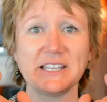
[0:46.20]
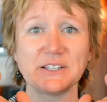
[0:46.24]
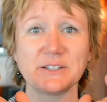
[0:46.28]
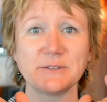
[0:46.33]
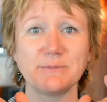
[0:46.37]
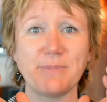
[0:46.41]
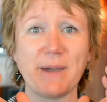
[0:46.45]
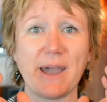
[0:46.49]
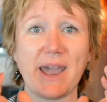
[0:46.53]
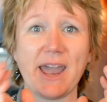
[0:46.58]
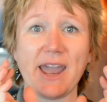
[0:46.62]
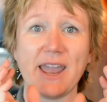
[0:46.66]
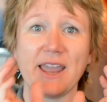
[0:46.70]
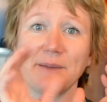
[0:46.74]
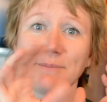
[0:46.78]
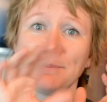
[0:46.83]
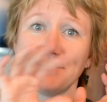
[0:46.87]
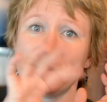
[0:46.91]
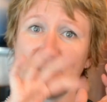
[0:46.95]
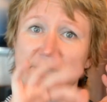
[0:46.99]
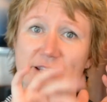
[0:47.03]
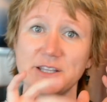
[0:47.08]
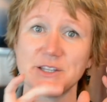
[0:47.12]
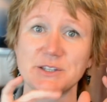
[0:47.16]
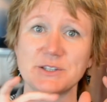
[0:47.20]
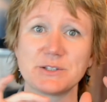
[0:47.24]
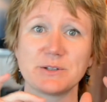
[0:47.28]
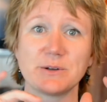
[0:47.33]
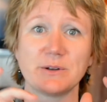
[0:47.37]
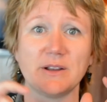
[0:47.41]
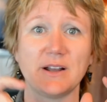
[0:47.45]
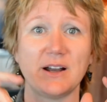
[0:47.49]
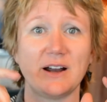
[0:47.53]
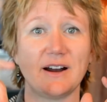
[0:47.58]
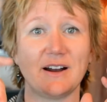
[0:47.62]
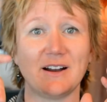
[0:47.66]
East Bay,
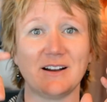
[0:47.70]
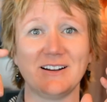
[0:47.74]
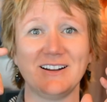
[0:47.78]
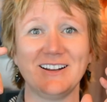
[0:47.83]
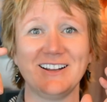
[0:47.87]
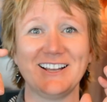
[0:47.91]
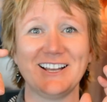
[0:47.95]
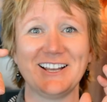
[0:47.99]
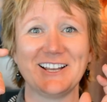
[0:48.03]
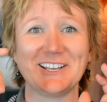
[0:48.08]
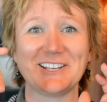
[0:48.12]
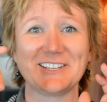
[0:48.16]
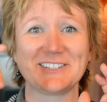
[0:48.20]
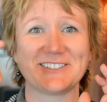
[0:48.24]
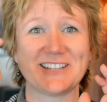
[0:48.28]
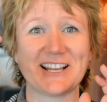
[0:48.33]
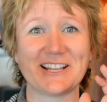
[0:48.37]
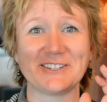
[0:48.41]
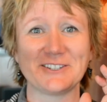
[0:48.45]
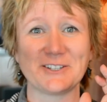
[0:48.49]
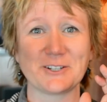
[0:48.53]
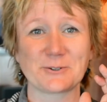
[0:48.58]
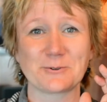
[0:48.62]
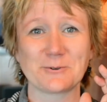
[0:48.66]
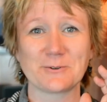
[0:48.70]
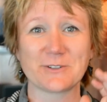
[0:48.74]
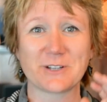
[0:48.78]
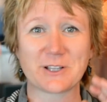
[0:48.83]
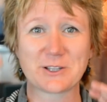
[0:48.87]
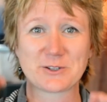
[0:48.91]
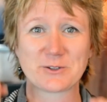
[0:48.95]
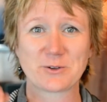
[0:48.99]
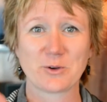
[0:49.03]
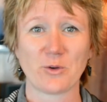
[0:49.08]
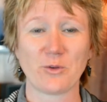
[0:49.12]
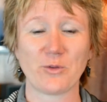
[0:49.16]
Peninsula, Santa Cruz,
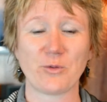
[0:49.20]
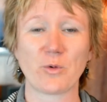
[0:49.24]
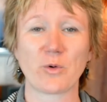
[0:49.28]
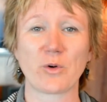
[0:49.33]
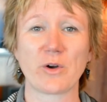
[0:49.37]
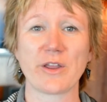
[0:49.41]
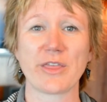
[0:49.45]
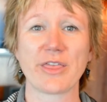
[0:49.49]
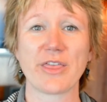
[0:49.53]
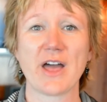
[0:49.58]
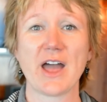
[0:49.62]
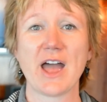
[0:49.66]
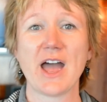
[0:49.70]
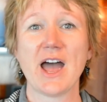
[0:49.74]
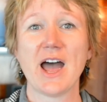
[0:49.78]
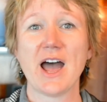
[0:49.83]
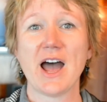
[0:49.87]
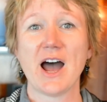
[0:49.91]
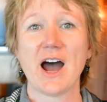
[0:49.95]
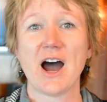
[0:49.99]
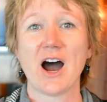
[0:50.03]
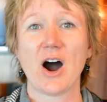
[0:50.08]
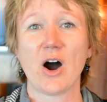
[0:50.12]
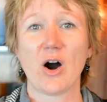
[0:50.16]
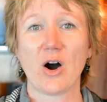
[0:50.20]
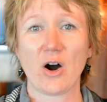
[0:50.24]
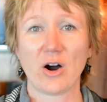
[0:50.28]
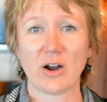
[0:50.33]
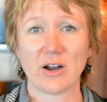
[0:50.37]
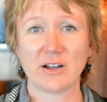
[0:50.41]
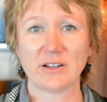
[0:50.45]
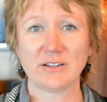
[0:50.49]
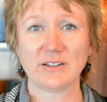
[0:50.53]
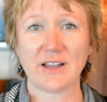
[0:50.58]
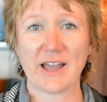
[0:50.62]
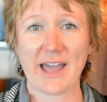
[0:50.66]
and so forth,
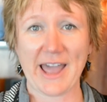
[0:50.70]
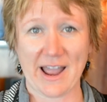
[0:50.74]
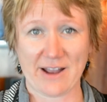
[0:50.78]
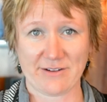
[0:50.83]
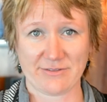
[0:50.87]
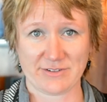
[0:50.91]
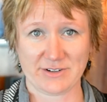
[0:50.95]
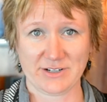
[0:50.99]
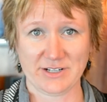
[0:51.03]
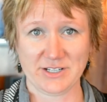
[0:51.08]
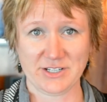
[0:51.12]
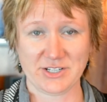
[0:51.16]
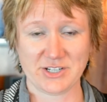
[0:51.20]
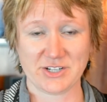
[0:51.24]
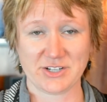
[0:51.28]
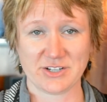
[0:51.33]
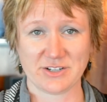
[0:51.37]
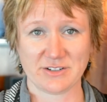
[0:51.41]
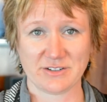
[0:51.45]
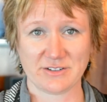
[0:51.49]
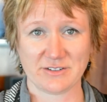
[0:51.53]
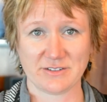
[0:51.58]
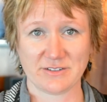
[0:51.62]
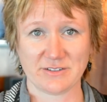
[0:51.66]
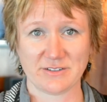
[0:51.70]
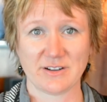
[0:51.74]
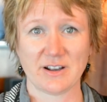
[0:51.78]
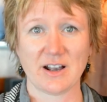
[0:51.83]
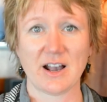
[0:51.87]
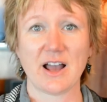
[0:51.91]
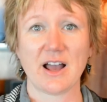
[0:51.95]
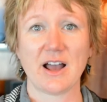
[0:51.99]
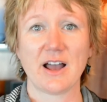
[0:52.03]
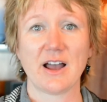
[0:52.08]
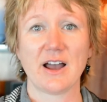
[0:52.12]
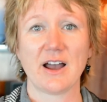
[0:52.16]
on average,
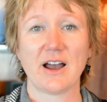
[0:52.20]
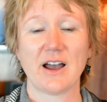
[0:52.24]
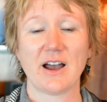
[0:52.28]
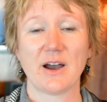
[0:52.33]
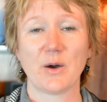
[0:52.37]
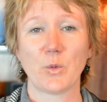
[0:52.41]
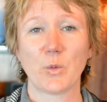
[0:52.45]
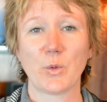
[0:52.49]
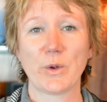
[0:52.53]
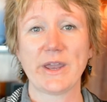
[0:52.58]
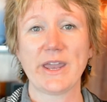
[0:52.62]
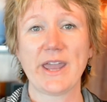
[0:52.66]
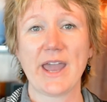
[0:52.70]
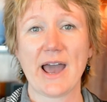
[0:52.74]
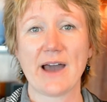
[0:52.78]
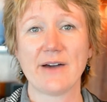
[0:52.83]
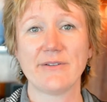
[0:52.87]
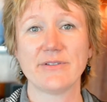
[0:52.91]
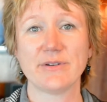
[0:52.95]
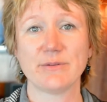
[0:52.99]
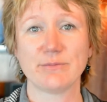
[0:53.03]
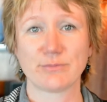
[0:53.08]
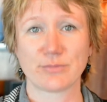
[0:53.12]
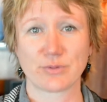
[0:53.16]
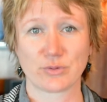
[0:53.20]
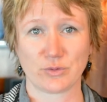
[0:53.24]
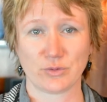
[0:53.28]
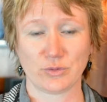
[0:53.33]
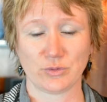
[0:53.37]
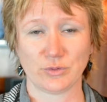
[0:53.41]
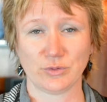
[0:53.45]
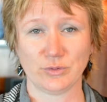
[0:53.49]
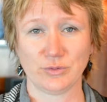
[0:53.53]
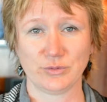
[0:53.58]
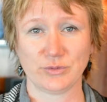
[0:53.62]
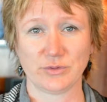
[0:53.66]
we have
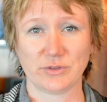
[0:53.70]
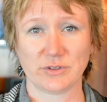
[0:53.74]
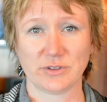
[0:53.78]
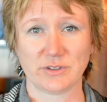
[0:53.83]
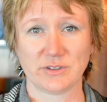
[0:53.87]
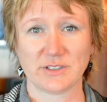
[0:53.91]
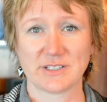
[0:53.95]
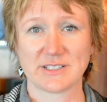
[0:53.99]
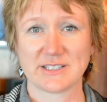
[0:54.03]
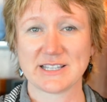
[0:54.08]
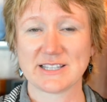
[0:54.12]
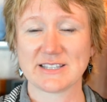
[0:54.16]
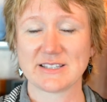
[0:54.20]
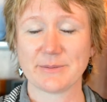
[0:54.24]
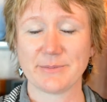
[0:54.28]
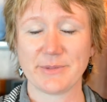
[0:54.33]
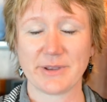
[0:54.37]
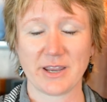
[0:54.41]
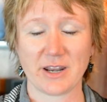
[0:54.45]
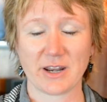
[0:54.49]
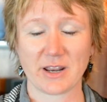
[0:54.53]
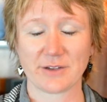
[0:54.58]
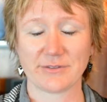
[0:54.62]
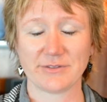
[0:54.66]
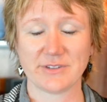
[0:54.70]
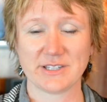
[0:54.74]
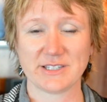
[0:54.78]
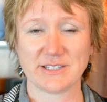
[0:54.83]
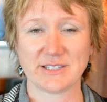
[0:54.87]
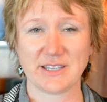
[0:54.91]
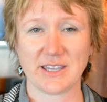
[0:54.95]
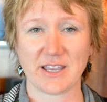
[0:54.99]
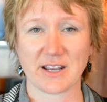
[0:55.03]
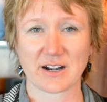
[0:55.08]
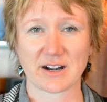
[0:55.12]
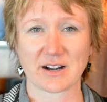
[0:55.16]
improved since the beginning of
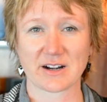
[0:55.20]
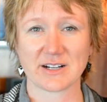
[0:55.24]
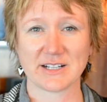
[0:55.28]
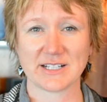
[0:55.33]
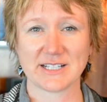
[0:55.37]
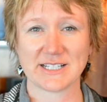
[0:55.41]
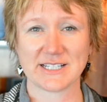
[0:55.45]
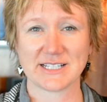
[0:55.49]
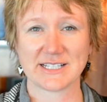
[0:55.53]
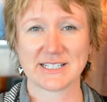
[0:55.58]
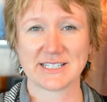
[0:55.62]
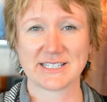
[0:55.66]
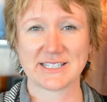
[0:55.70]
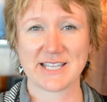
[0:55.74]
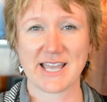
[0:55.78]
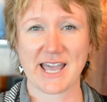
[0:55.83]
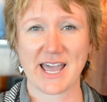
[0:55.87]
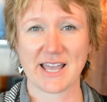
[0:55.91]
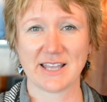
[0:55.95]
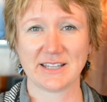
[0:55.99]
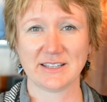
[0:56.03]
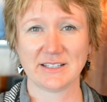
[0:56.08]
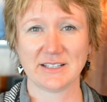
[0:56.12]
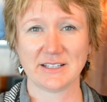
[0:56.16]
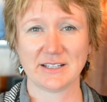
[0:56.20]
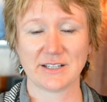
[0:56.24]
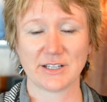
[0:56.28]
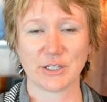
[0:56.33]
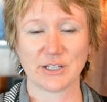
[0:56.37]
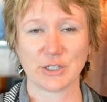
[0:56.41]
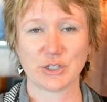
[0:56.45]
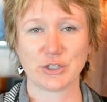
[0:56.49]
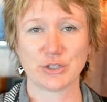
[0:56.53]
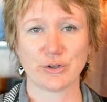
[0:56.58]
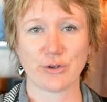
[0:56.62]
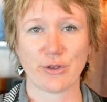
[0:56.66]
this year 10
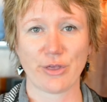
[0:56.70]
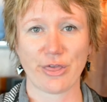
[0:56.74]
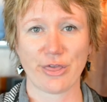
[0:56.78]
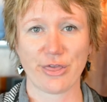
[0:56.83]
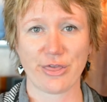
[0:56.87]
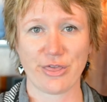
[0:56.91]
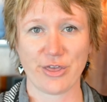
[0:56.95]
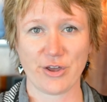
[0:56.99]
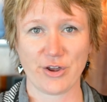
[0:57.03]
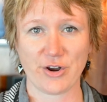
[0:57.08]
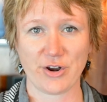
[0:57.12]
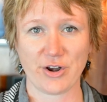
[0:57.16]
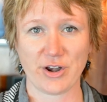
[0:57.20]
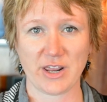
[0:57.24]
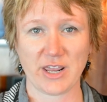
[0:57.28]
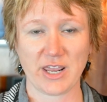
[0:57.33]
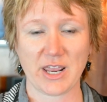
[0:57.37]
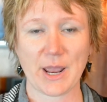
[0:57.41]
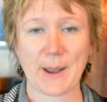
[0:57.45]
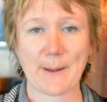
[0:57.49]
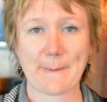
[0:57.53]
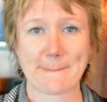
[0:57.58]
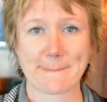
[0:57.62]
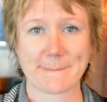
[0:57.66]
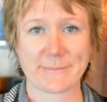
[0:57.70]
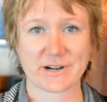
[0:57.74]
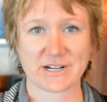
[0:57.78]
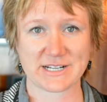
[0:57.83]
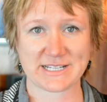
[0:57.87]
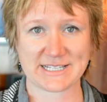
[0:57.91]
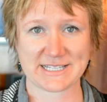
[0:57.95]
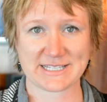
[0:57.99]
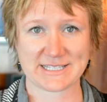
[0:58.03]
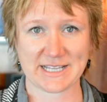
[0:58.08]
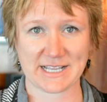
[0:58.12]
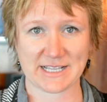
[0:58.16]
to
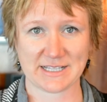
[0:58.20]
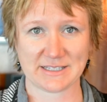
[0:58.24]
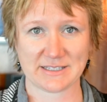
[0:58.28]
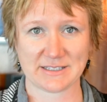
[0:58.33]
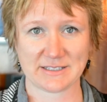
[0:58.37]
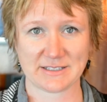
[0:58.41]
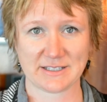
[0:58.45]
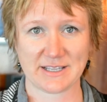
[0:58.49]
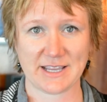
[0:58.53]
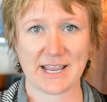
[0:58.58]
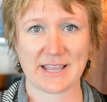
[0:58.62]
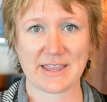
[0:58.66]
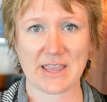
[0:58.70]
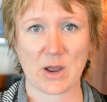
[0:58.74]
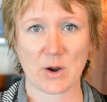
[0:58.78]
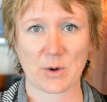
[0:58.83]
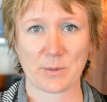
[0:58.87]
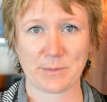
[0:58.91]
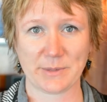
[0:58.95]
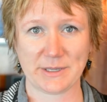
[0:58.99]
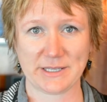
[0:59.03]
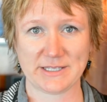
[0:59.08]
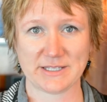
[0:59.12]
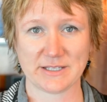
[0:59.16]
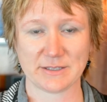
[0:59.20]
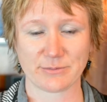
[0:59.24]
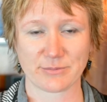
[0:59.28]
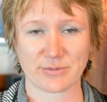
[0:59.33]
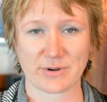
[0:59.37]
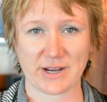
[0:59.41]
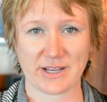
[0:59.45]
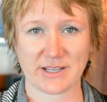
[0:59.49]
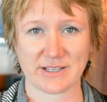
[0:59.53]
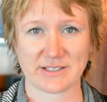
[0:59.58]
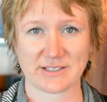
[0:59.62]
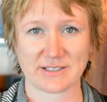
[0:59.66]
30% in our median
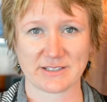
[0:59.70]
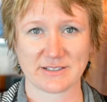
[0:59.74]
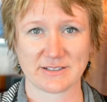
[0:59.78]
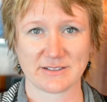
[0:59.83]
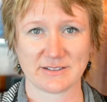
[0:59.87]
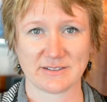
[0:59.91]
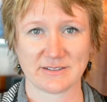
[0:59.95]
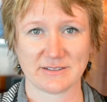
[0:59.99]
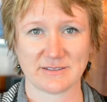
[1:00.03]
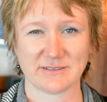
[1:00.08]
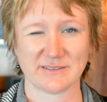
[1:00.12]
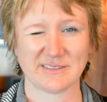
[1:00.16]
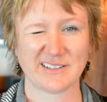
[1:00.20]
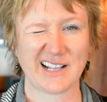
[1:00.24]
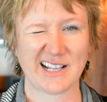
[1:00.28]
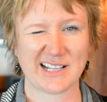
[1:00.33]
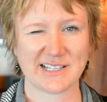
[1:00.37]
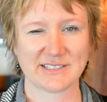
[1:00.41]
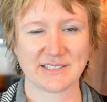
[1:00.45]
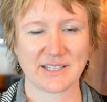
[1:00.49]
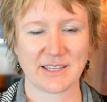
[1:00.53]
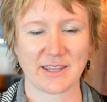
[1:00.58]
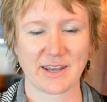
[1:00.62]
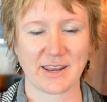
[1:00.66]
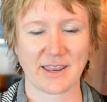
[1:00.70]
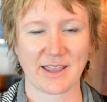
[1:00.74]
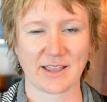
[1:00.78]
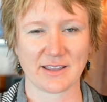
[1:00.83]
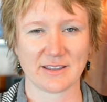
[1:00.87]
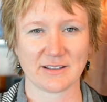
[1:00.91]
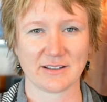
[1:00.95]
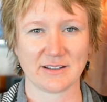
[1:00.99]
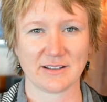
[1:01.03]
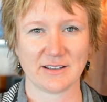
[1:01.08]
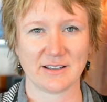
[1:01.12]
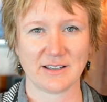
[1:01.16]
price. I'll say that
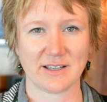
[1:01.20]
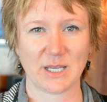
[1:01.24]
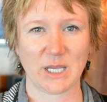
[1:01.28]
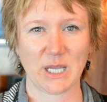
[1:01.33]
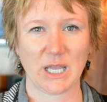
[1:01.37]
again.